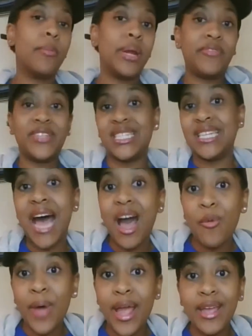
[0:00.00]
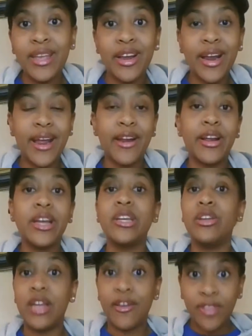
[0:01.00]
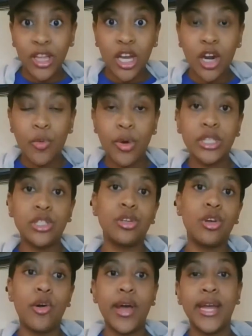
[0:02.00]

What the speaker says: But if it's not wet in your area, you're definitely going to want to go